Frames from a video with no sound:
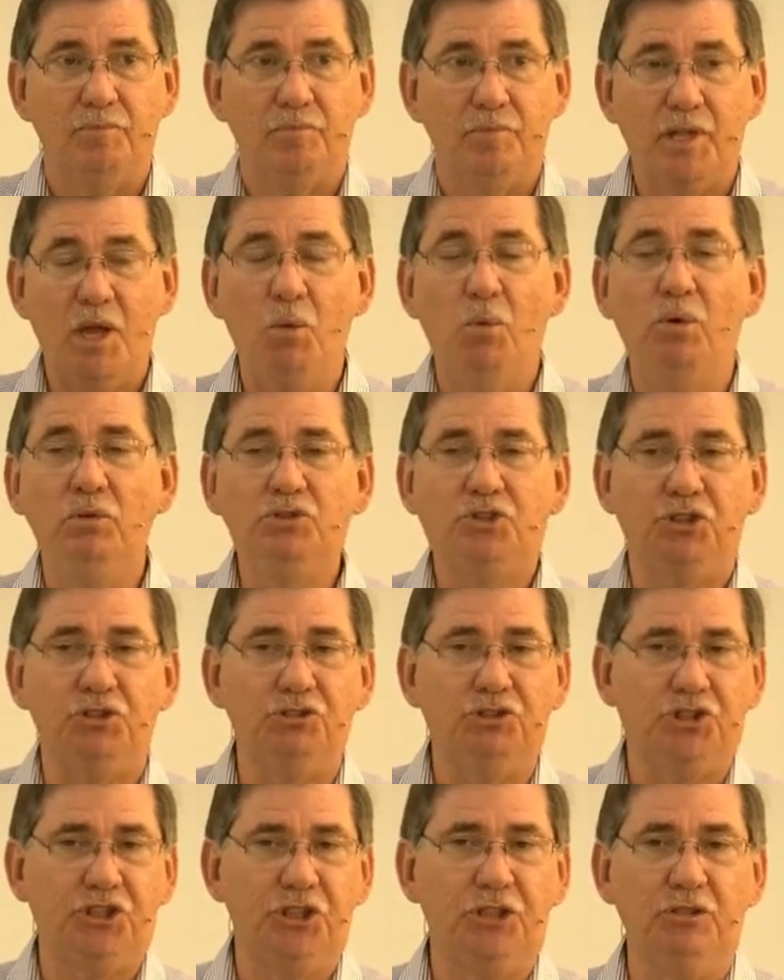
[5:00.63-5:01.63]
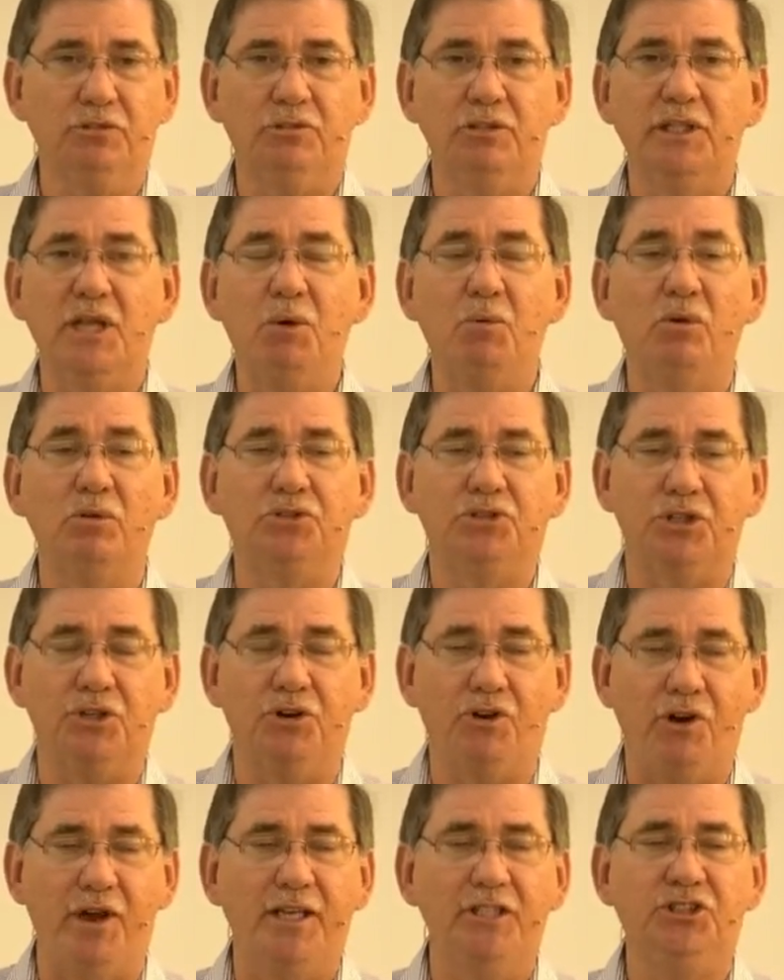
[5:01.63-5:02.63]
They want your children, they want your
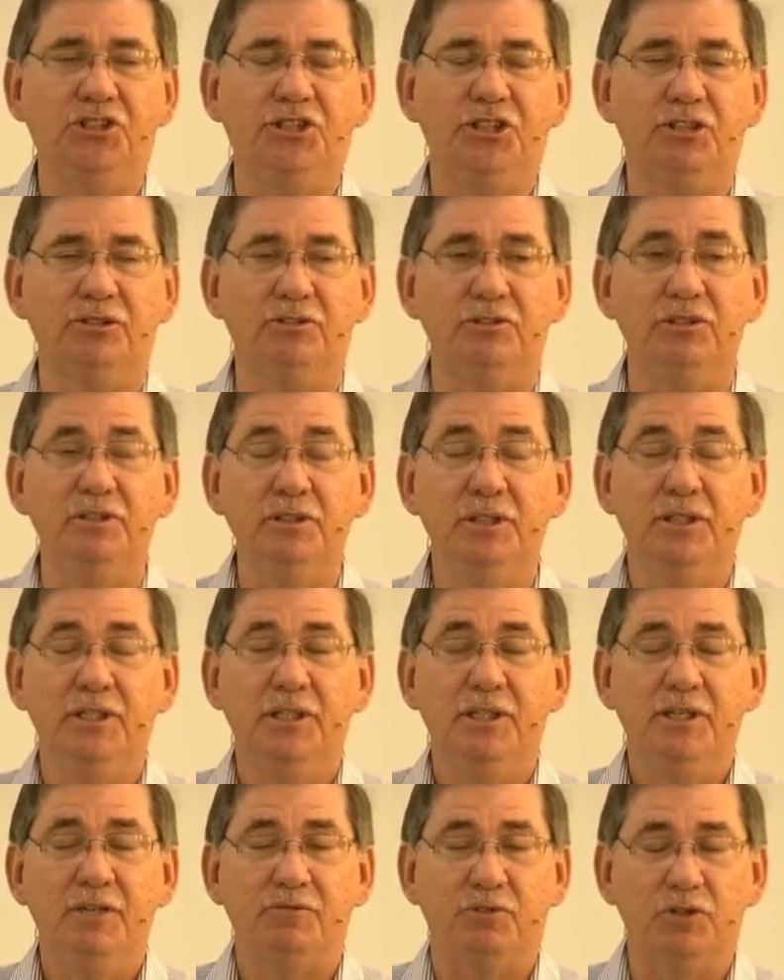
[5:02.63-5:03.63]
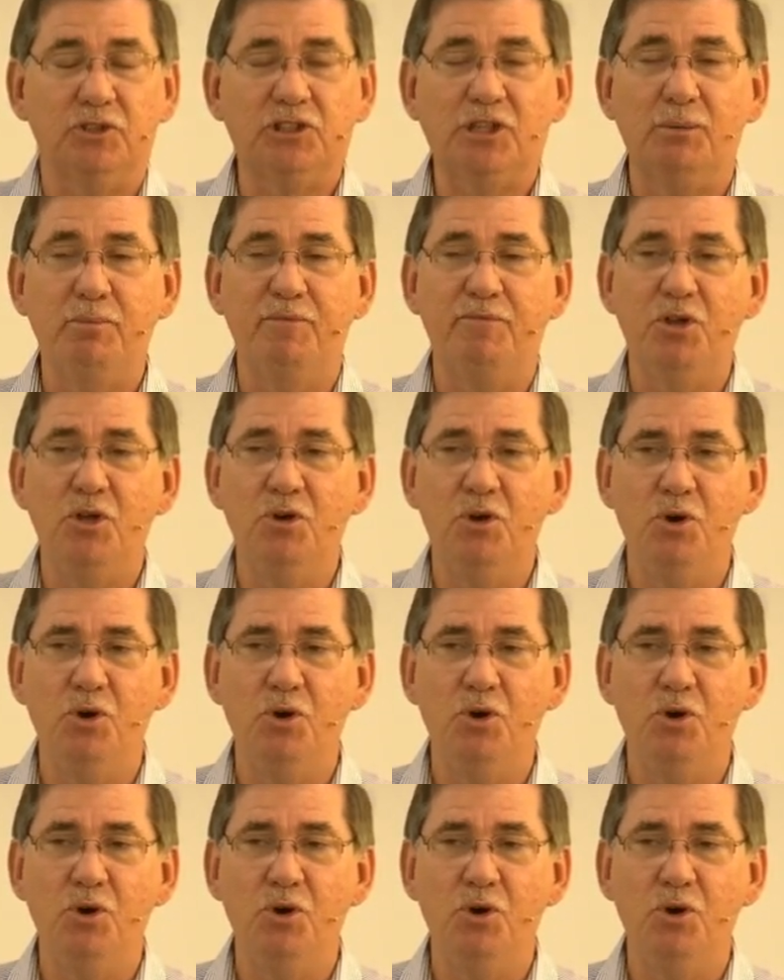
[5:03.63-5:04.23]
grandchildren. For some of you